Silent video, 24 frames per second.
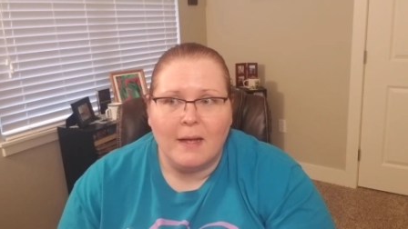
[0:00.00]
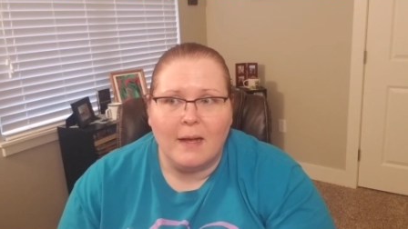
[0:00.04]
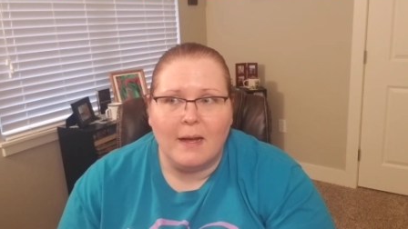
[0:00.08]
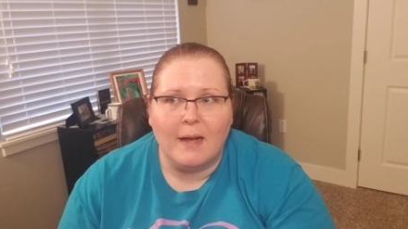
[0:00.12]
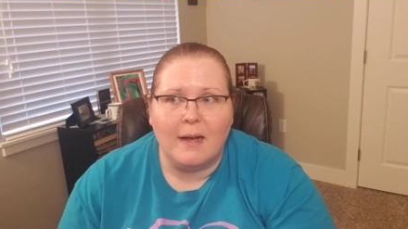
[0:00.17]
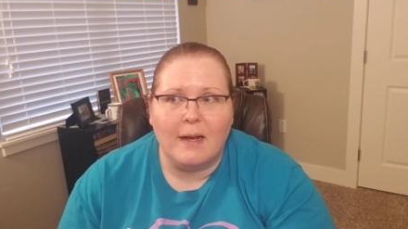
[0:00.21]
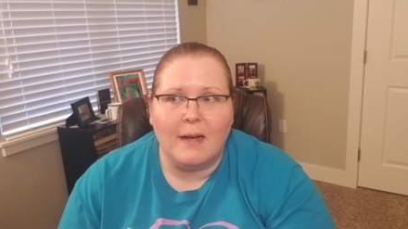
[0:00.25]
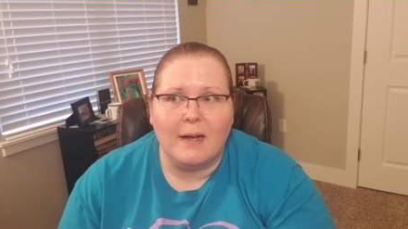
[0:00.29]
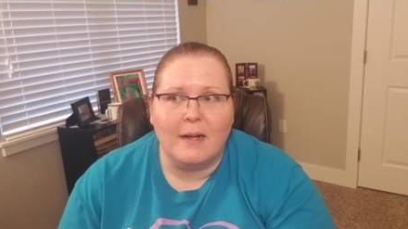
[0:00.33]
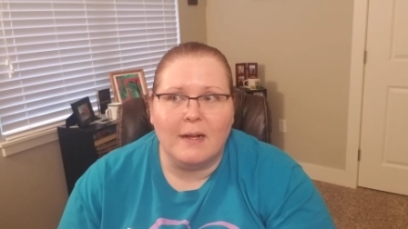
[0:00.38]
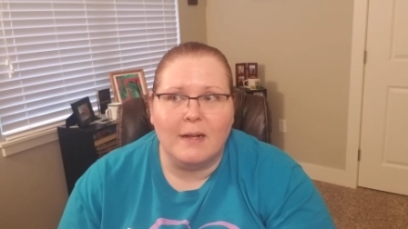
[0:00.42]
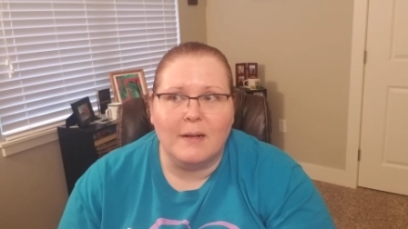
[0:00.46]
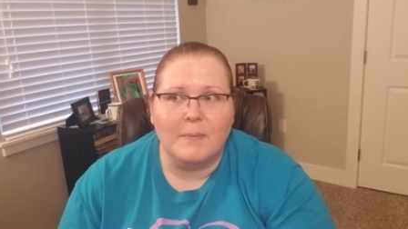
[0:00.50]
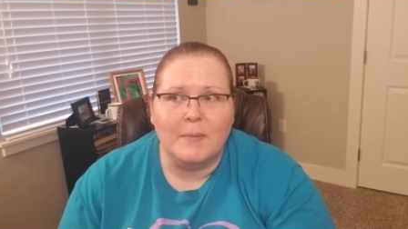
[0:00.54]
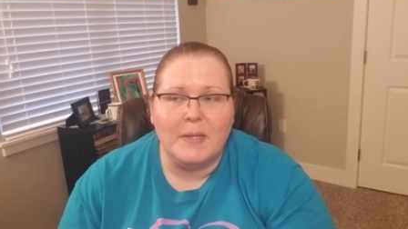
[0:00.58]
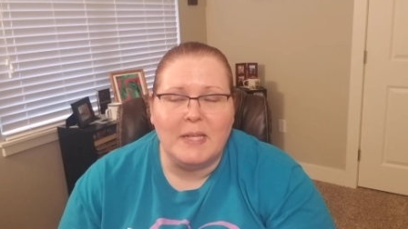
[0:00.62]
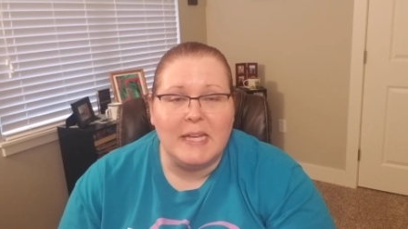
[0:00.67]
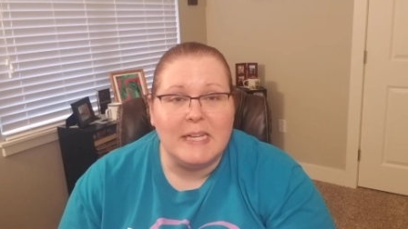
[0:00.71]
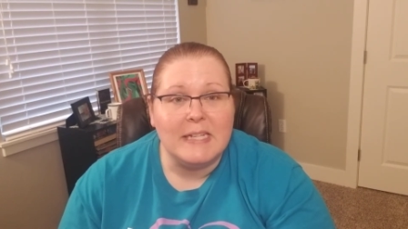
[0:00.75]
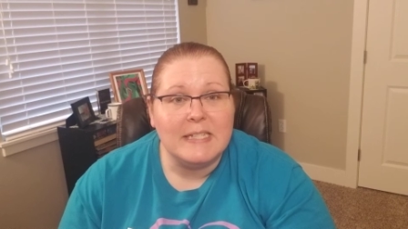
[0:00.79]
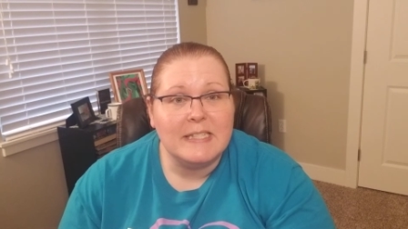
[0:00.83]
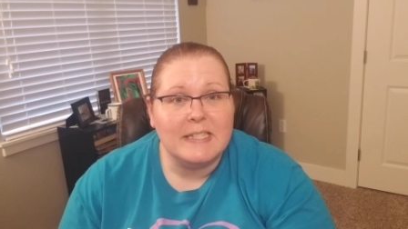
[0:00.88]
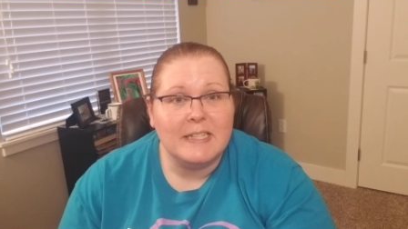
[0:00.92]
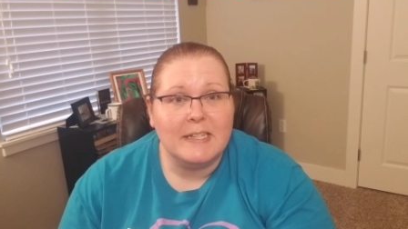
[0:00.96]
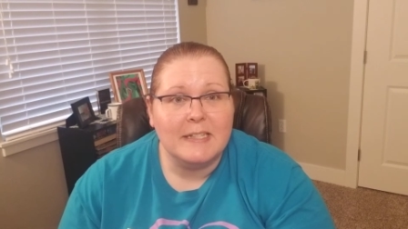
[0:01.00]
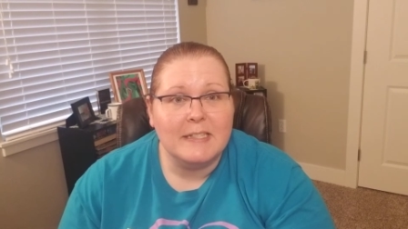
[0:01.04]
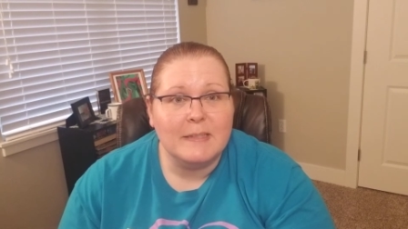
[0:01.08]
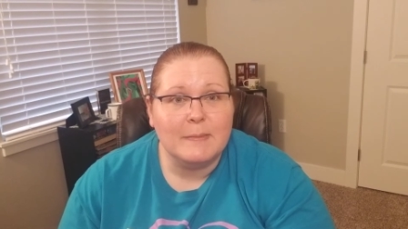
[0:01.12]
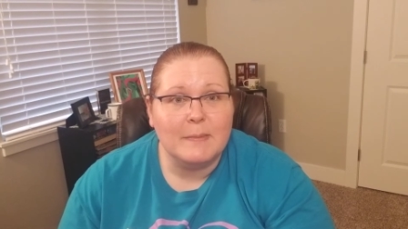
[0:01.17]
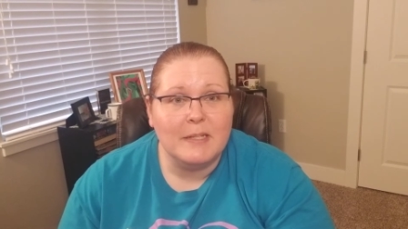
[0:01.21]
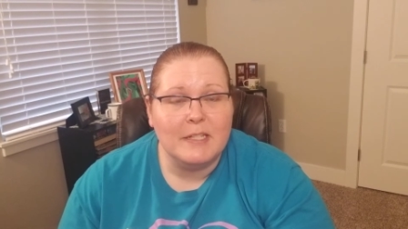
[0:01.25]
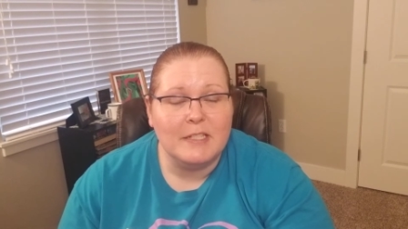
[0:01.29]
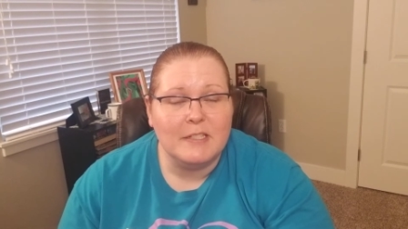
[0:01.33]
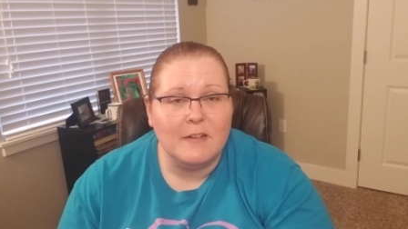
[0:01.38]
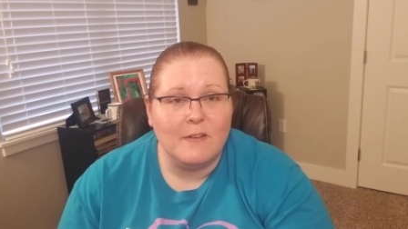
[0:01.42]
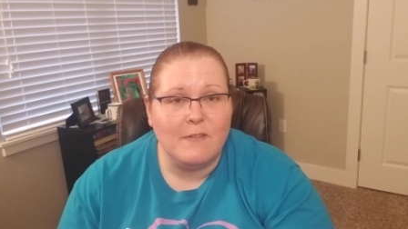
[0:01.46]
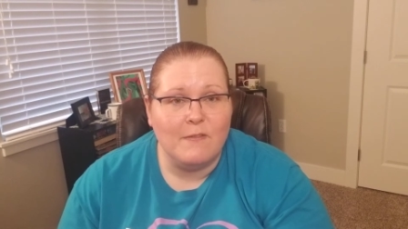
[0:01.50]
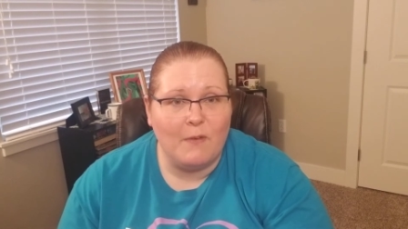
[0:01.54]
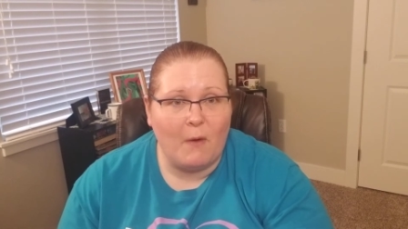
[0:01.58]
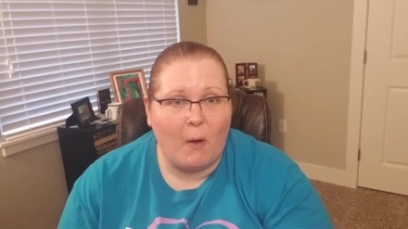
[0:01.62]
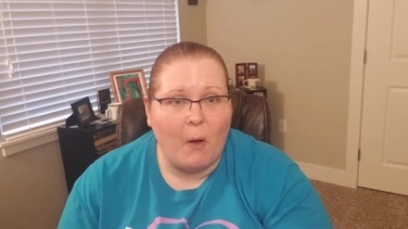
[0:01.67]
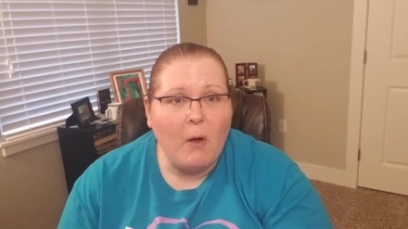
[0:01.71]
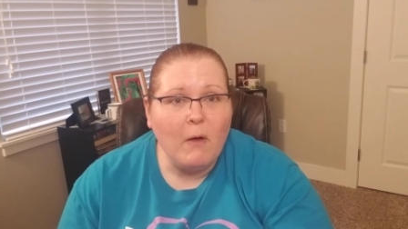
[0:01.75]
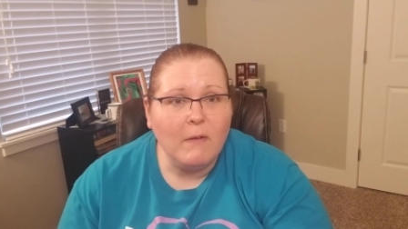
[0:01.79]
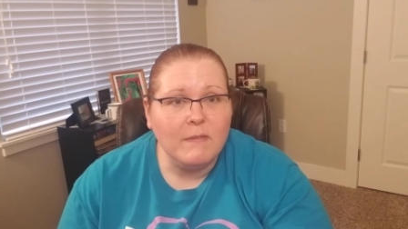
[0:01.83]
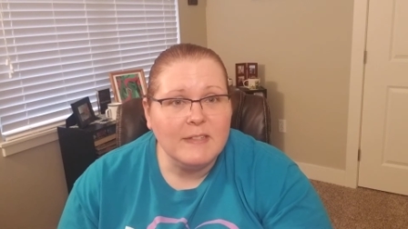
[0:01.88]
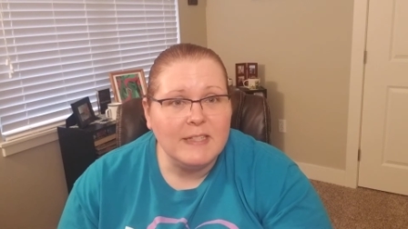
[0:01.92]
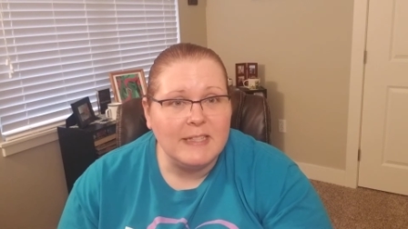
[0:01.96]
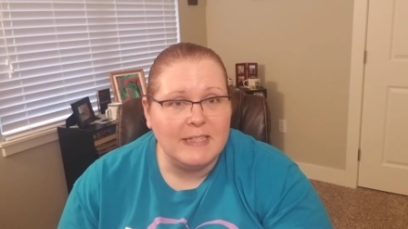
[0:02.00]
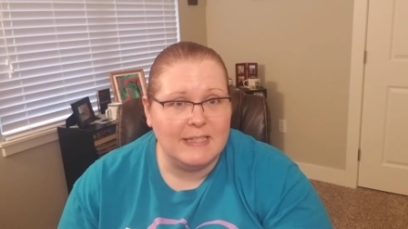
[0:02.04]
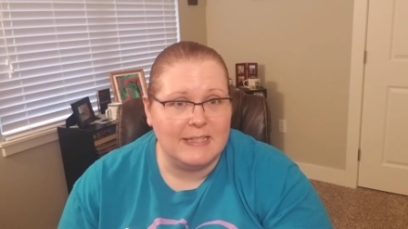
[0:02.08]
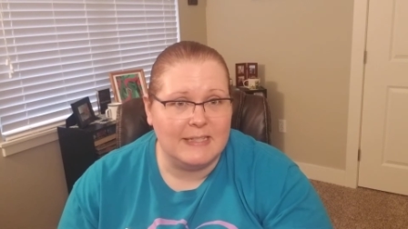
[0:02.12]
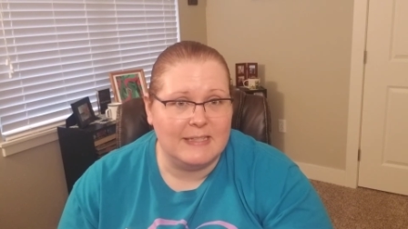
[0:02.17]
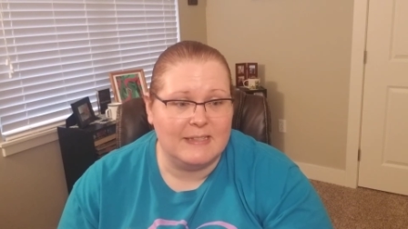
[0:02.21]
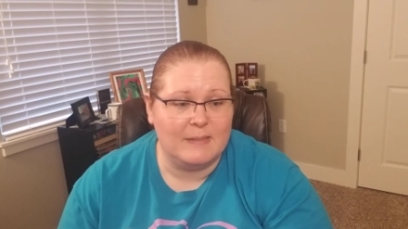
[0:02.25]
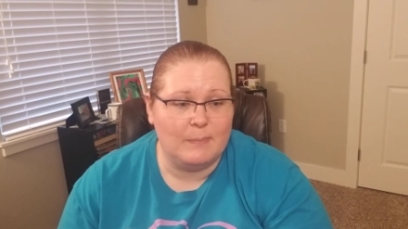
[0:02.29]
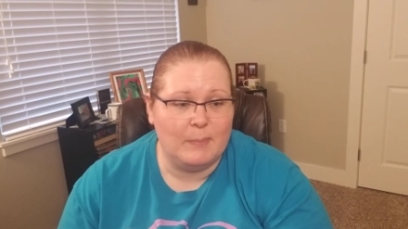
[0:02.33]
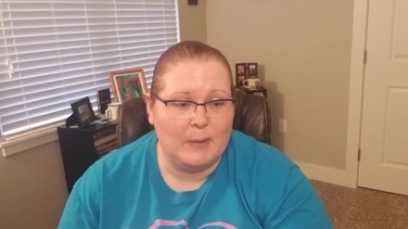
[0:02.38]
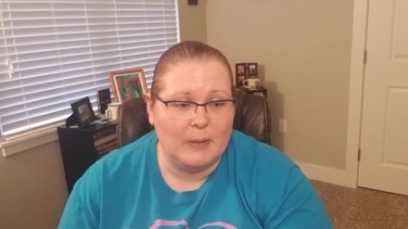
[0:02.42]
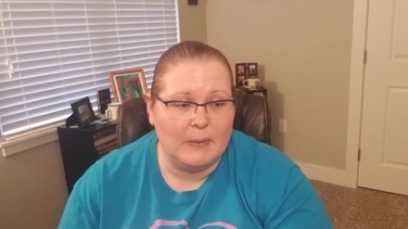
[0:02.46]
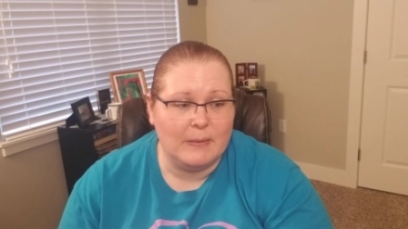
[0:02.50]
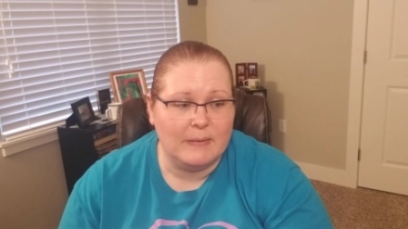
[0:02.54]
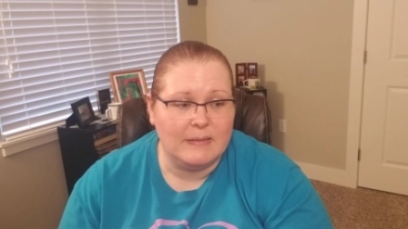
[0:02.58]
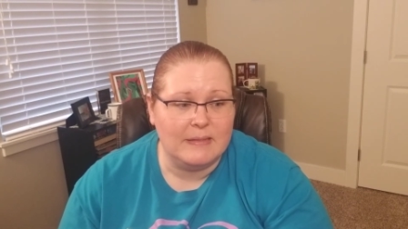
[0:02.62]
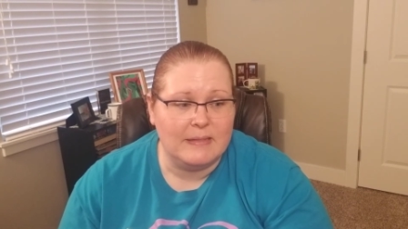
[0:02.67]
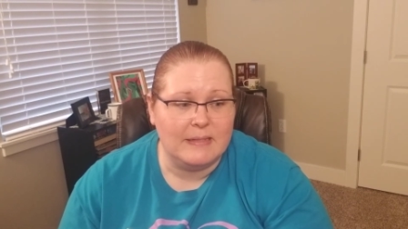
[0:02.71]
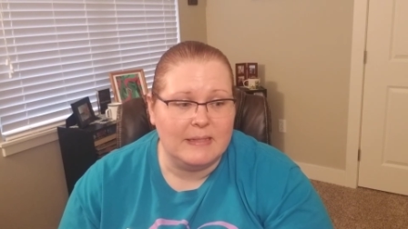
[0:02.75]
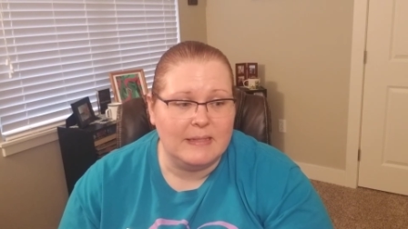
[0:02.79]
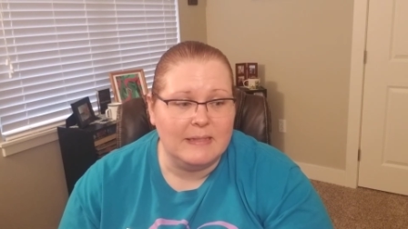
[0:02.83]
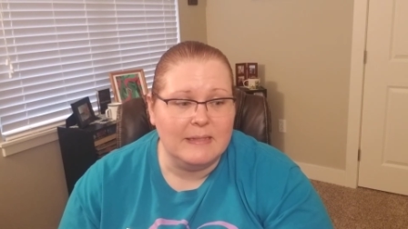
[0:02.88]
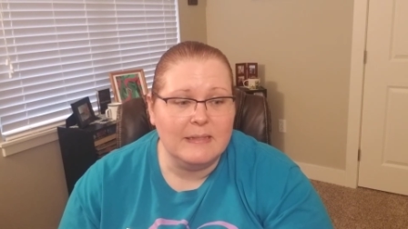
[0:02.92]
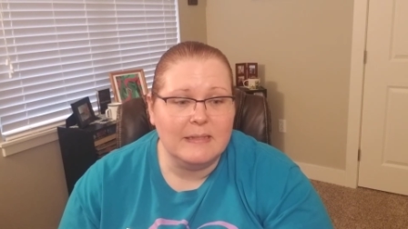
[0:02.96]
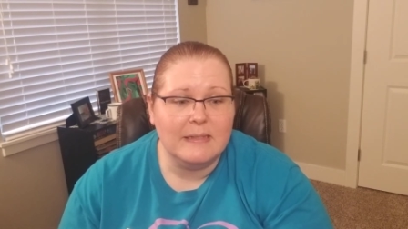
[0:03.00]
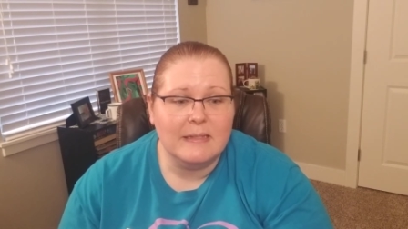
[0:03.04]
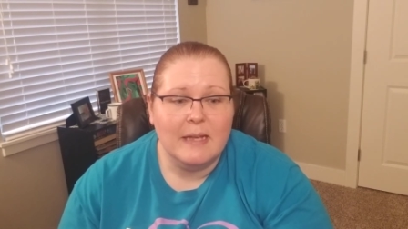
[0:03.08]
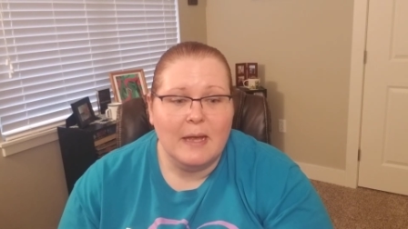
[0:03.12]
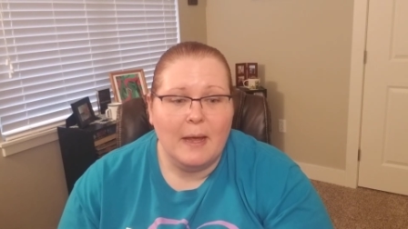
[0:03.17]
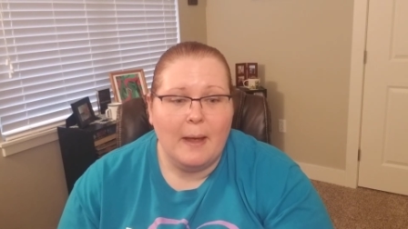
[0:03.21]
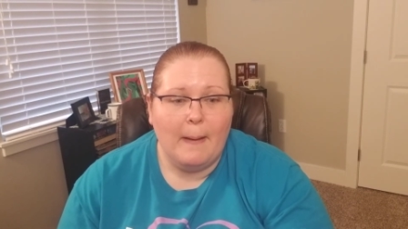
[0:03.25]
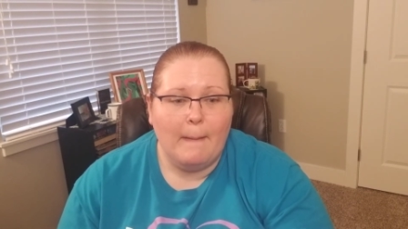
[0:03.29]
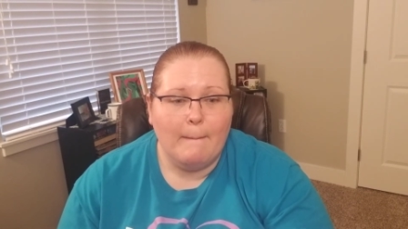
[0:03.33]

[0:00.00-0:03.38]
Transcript: Um, yes, the husband is involved in disappearances,